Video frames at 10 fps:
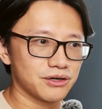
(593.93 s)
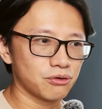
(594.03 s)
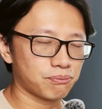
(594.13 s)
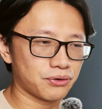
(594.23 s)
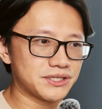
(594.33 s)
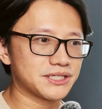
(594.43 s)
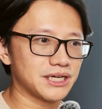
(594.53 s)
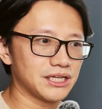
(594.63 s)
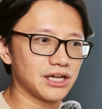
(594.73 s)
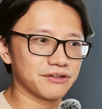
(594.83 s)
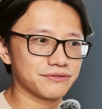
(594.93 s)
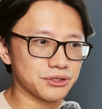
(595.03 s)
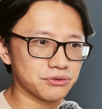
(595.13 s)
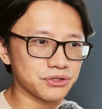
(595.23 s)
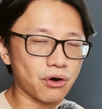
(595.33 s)
who prints a lot of
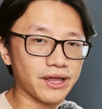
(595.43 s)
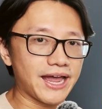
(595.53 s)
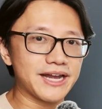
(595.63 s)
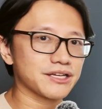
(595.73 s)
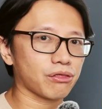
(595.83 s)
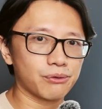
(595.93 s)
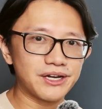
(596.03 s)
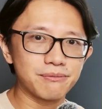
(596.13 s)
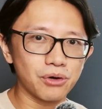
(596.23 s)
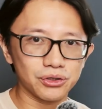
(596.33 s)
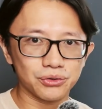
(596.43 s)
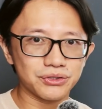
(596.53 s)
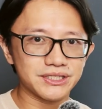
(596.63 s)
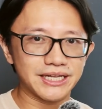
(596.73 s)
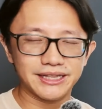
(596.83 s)
those organic 3D
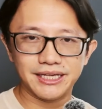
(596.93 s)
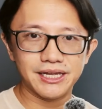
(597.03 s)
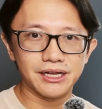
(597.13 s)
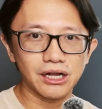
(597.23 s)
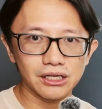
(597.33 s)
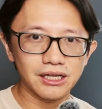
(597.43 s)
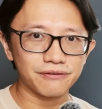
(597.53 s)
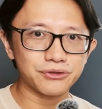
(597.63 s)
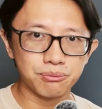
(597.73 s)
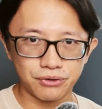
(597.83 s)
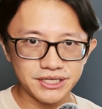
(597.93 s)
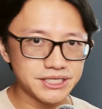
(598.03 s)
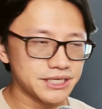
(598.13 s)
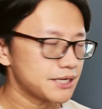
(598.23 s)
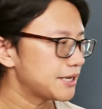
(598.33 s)
models that they love to print.